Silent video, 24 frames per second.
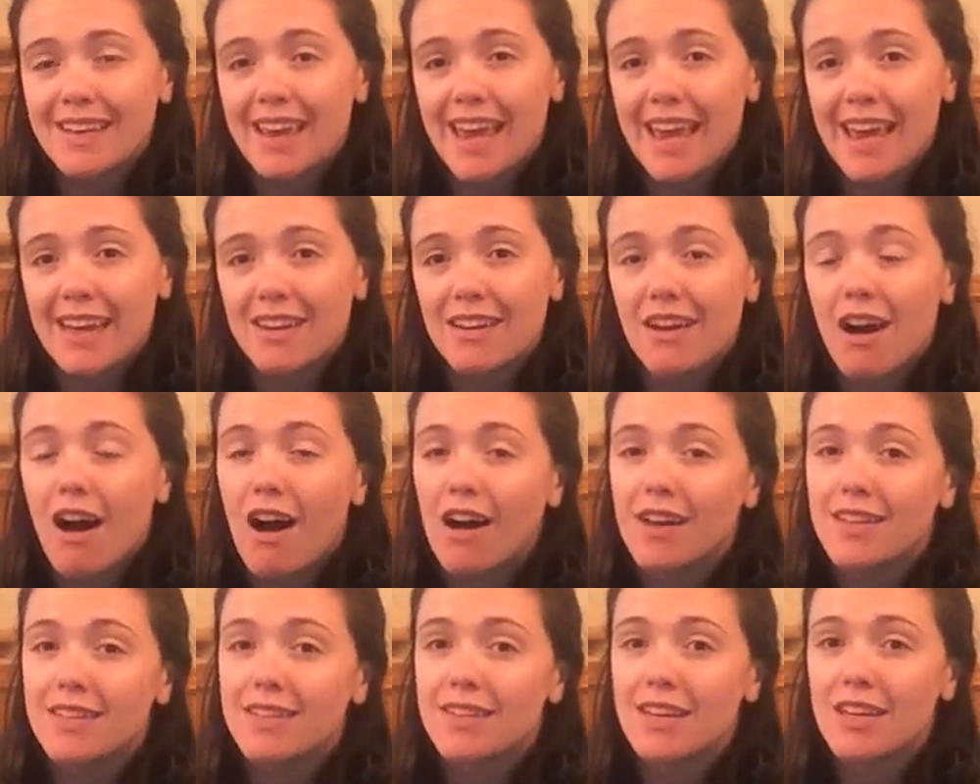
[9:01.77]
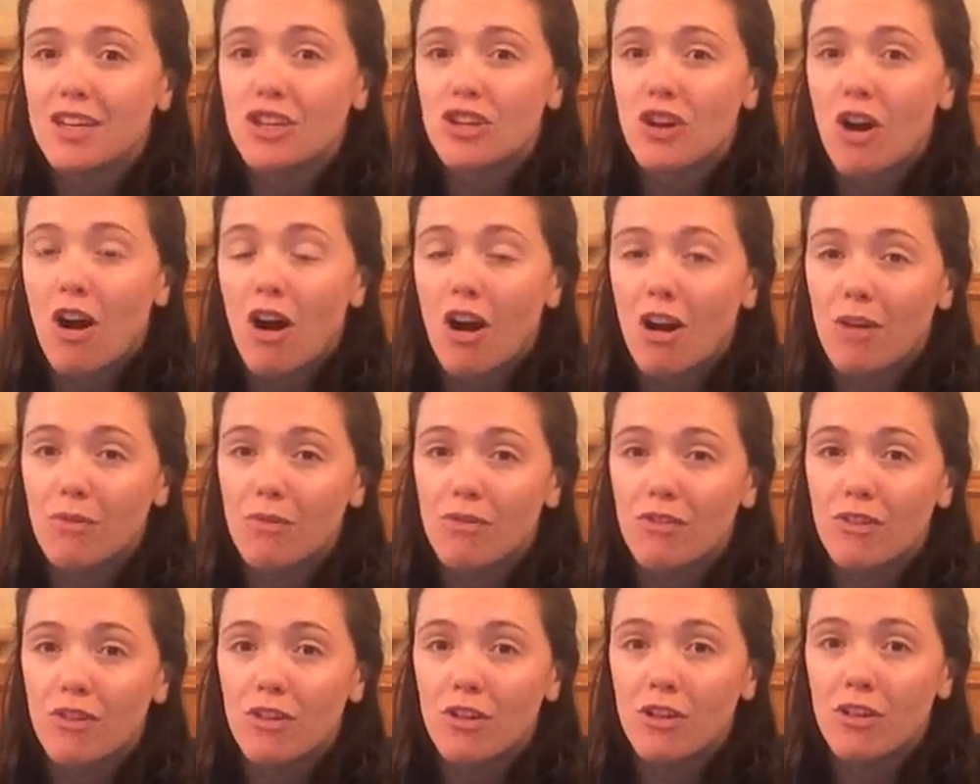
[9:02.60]
can cause such
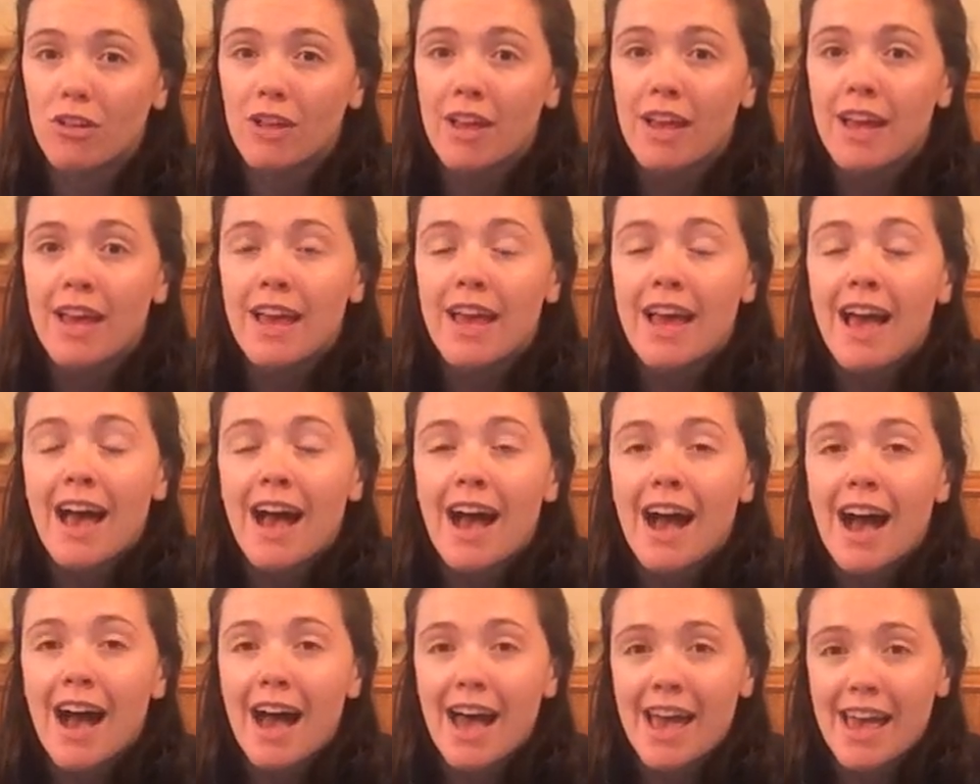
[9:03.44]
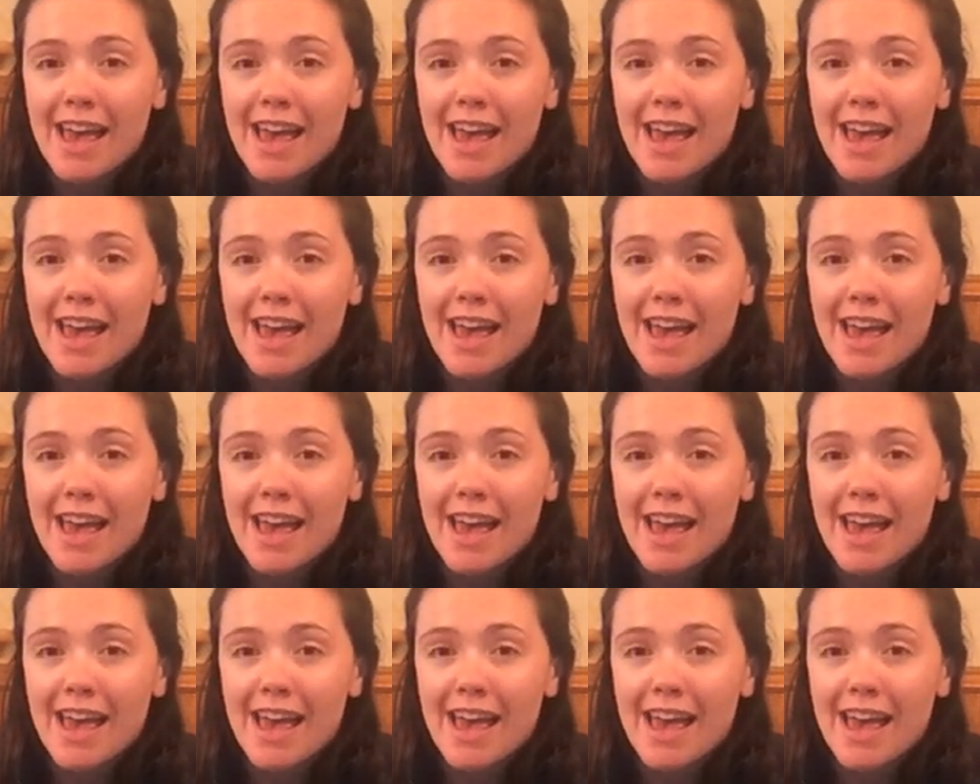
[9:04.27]
harmful uh,